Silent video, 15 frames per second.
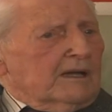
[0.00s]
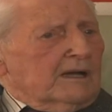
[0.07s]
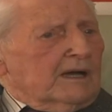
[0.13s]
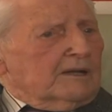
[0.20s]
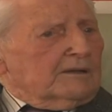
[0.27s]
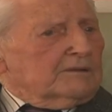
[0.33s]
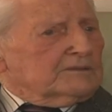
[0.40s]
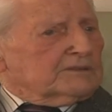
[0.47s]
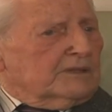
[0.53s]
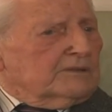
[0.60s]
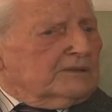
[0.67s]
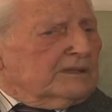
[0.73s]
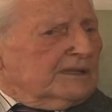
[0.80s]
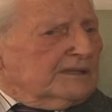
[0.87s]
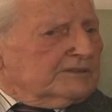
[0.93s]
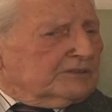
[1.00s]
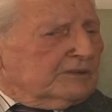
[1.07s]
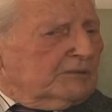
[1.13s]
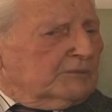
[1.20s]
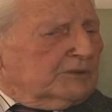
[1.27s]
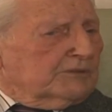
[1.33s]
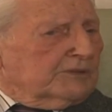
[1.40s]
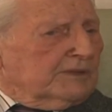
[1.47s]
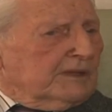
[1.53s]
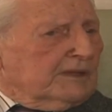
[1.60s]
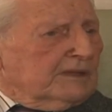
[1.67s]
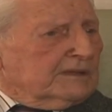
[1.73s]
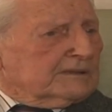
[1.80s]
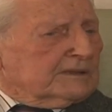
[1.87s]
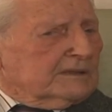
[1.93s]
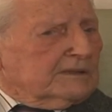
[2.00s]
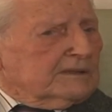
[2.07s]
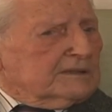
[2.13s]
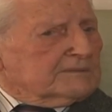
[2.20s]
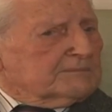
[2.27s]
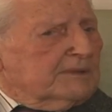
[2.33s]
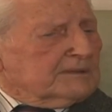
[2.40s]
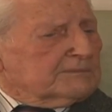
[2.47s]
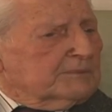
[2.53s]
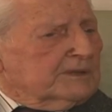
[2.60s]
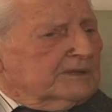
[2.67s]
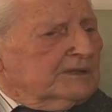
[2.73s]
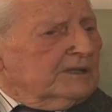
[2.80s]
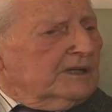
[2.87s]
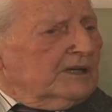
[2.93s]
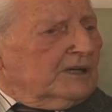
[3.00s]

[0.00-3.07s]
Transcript: and it was only later on we realised that this must be a